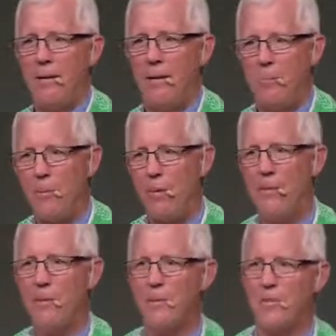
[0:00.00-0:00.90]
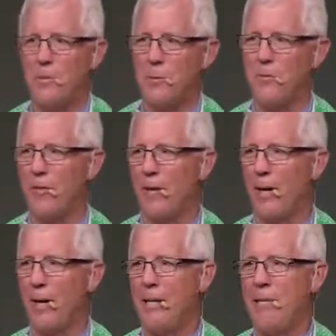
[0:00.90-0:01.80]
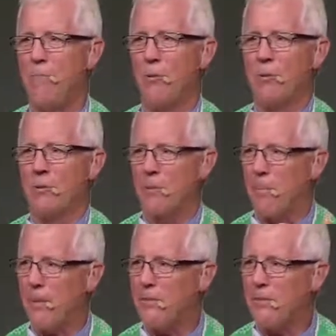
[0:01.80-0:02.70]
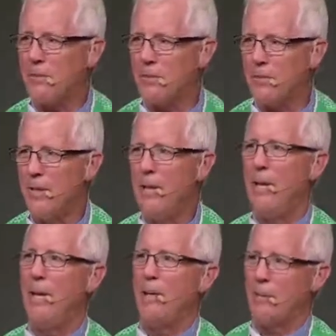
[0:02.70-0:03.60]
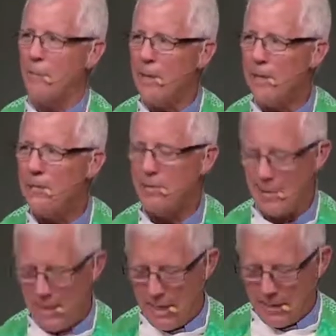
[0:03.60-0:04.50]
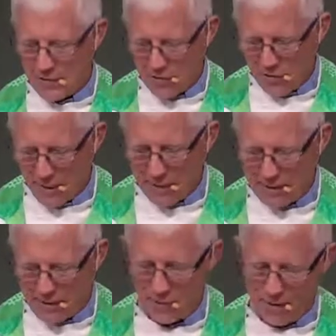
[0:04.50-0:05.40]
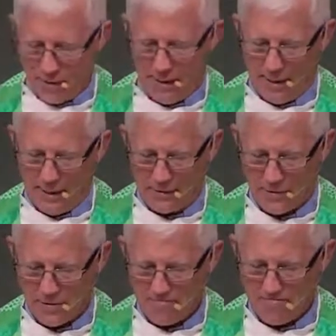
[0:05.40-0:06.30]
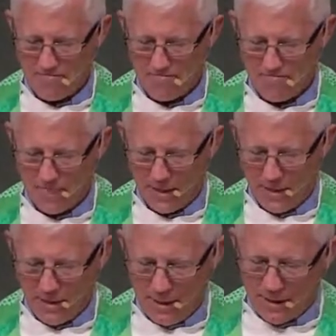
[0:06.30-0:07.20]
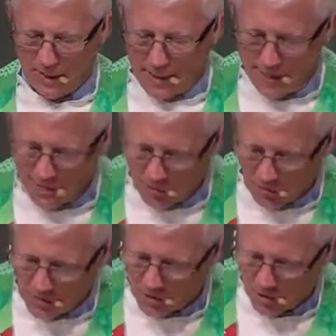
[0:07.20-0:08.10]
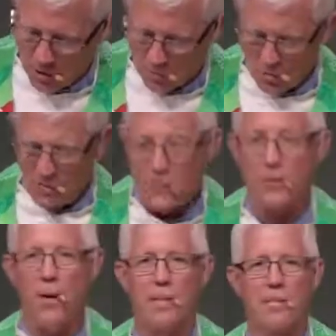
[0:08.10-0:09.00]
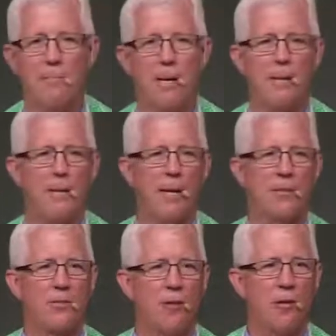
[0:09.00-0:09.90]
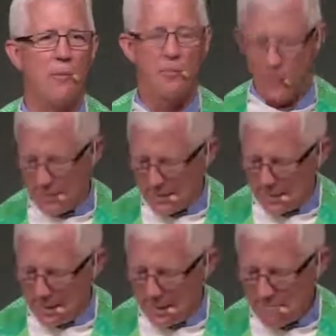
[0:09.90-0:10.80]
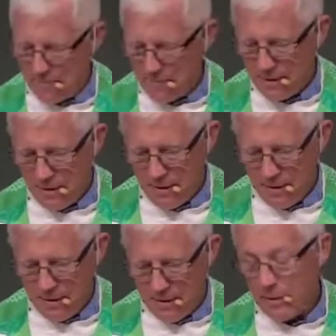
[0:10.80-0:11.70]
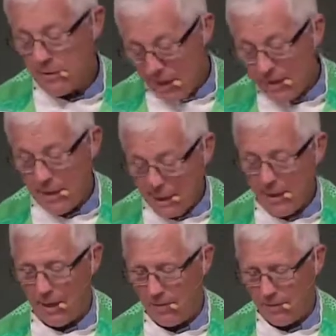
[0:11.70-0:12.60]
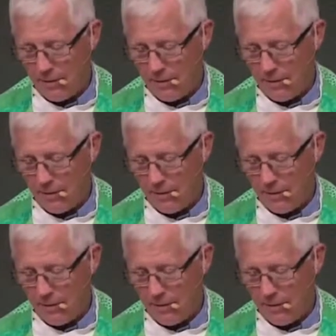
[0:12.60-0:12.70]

When we humble ourselves before God, he pours those blessings and that grace and his strength into our lives. The late Tony Snow wrote his thoughts about death shortly before he died, death and life.